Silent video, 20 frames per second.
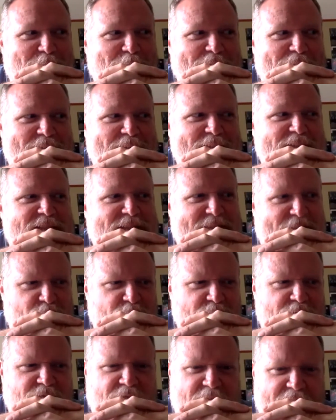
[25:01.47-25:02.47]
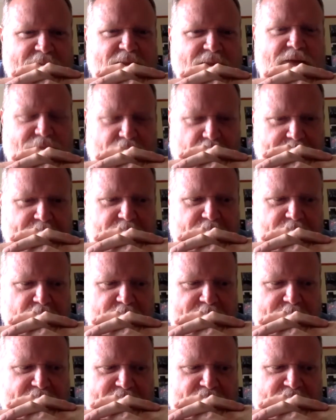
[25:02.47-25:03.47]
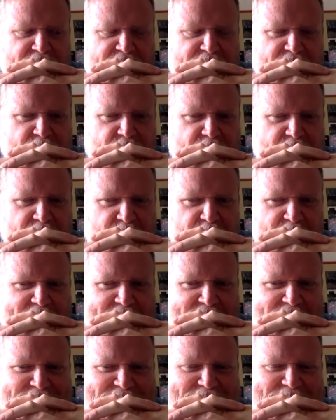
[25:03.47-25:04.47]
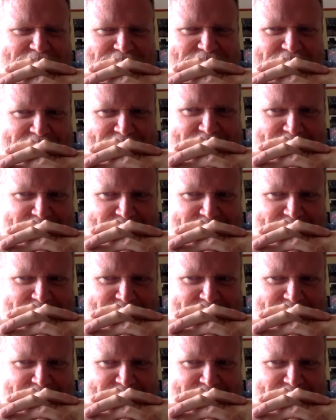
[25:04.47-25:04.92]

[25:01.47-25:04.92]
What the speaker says: It sounds vaguely familiar, but I just don't know what I did in it.